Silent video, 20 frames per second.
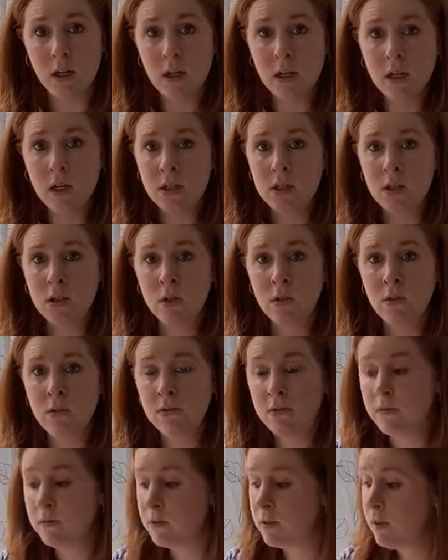So if
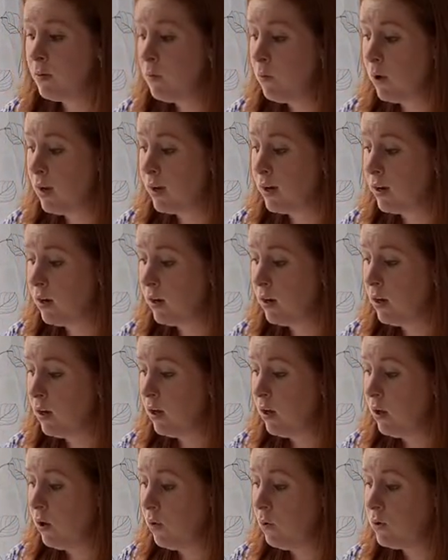someone
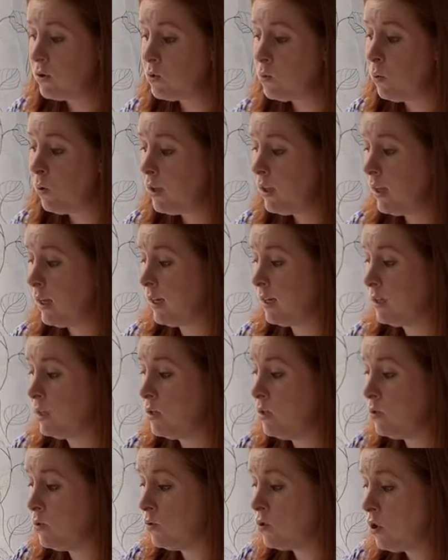was willing to
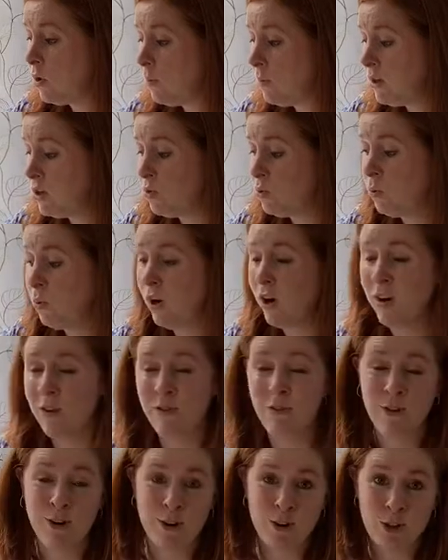do so much work
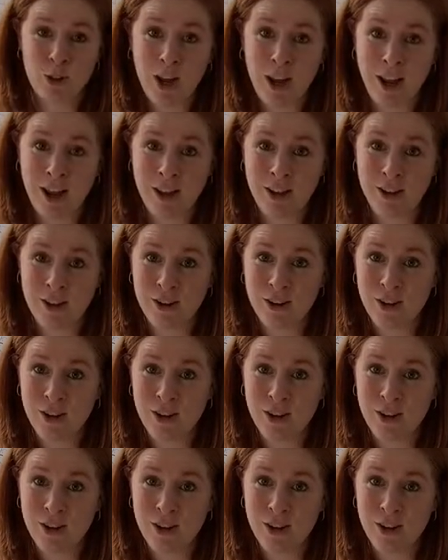for a child,